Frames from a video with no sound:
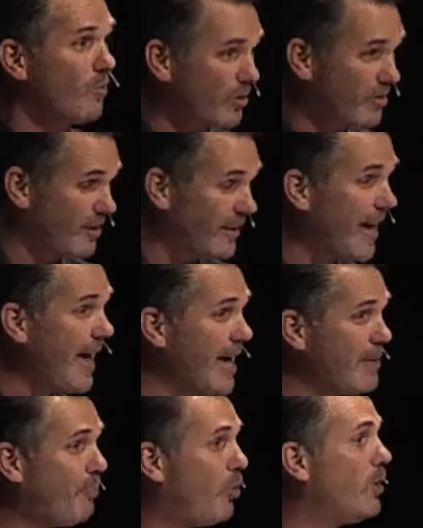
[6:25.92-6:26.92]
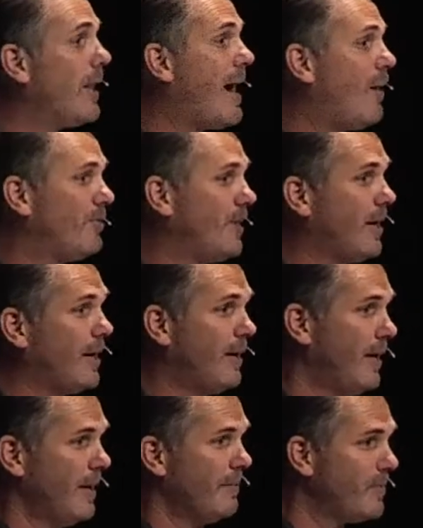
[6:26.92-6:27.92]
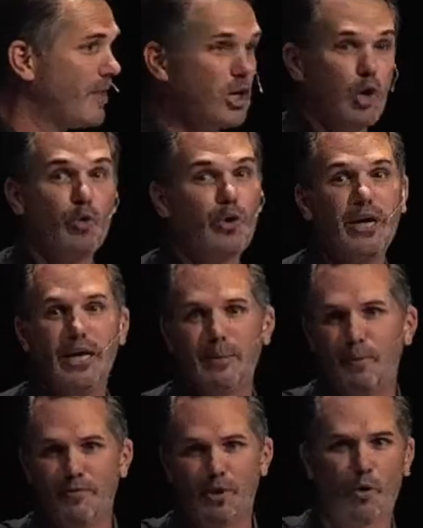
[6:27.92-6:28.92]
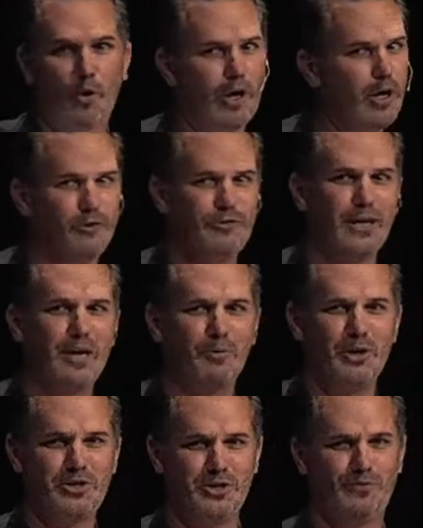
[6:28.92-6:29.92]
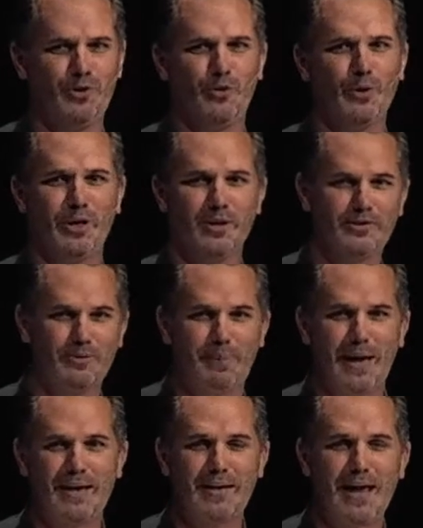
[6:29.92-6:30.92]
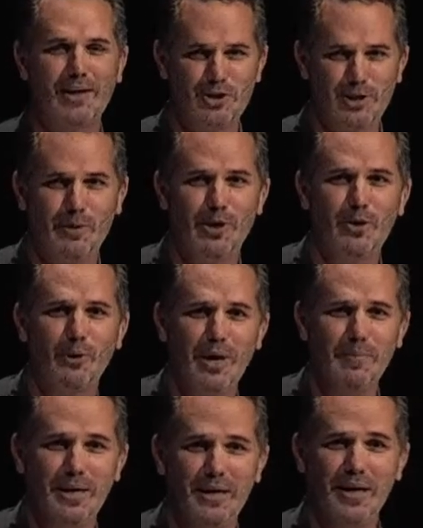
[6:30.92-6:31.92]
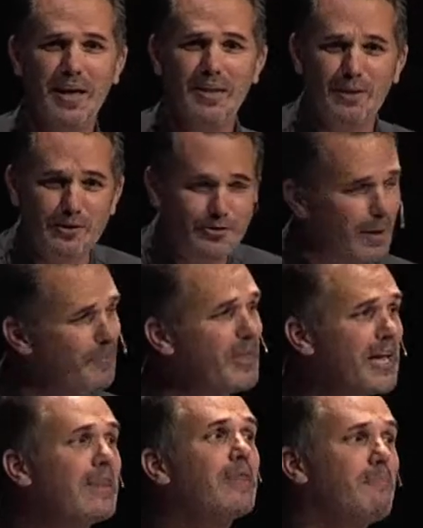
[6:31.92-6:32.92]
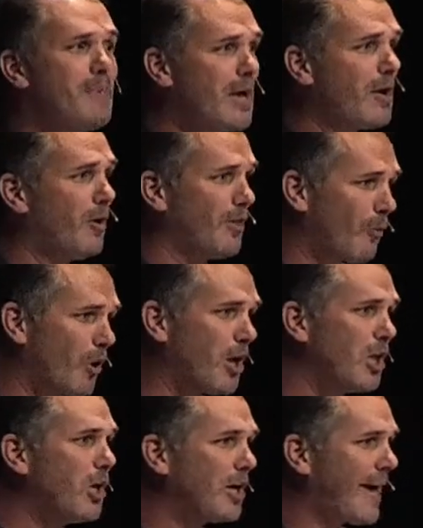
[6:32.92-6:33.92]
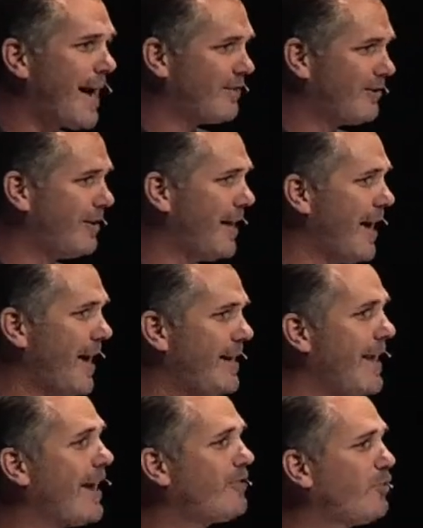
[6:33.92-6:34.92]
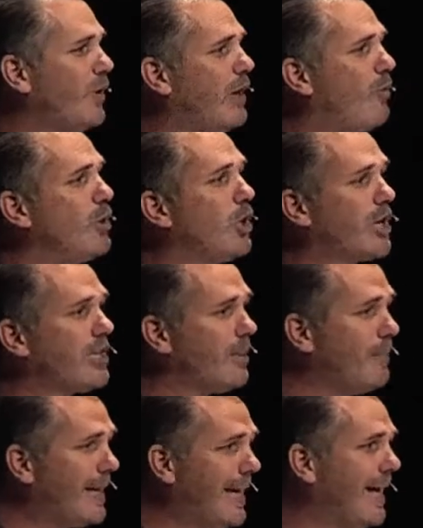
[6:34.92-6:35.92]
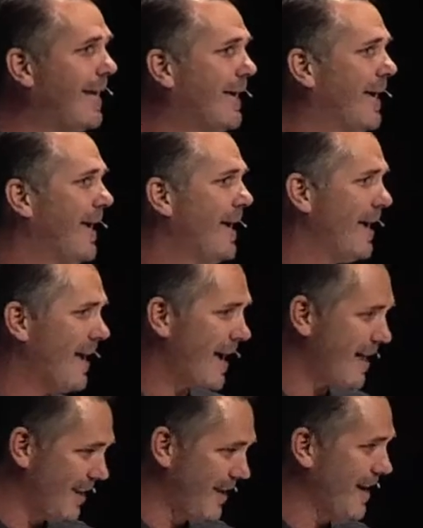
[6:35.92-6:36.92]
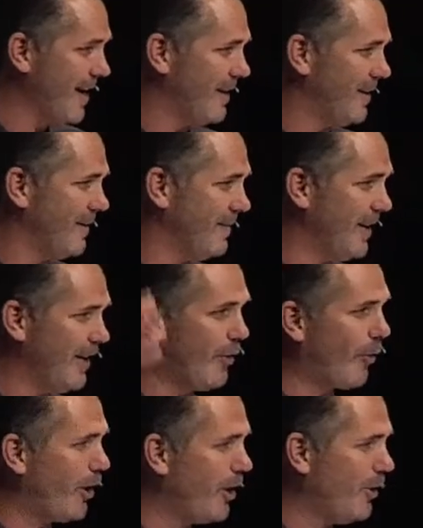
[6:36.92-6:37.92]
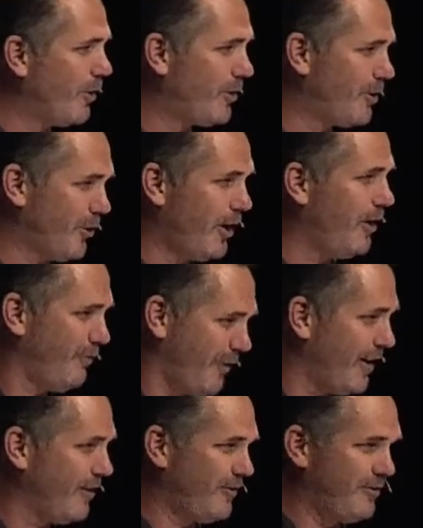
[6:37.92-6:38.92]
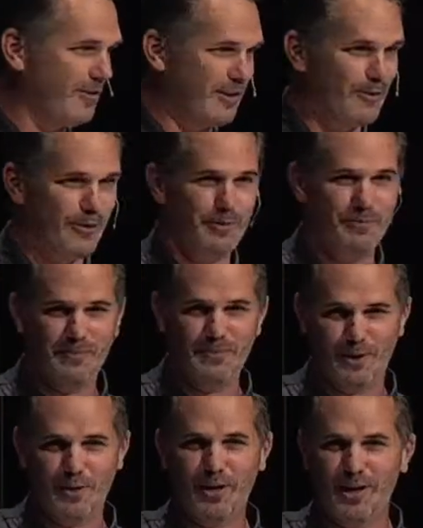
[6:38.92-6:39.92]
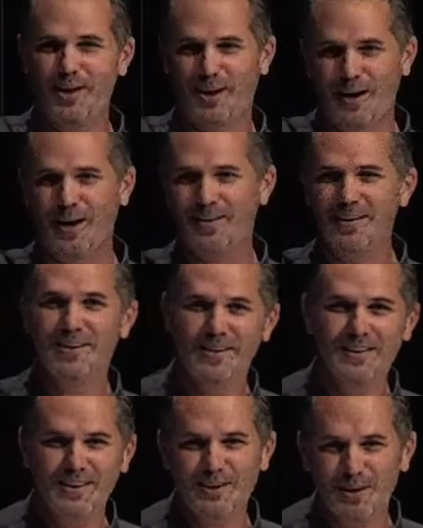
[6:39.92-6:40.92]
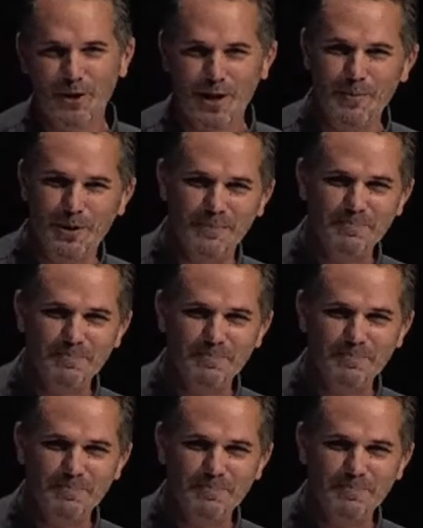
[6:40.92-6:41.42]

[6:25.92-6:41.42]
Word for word: today pull out the, the cream of the Oreo sandwich, if you will. It's a bad analogy, but you know what I mean. There's something in the middle that we're going to look at today. Next week, we'll look at the beginning and the end. Any Oreo cookie fans in the room? We're okay? All right. You know what I mean.